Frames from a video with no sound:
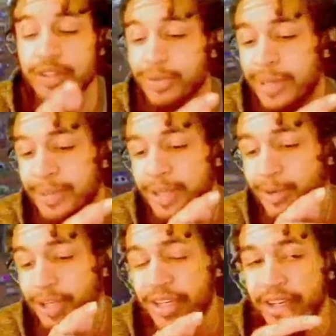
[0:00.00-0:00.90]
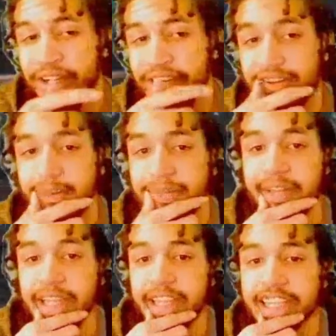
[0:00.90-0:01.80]
remember the one um,
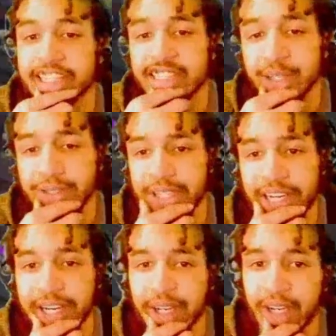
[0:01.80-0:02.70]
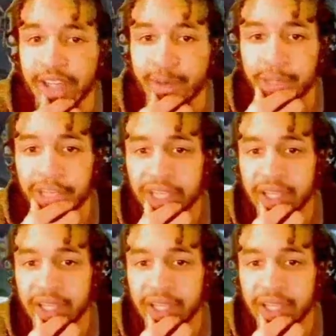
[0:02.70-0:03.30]
that snow track on the Wii?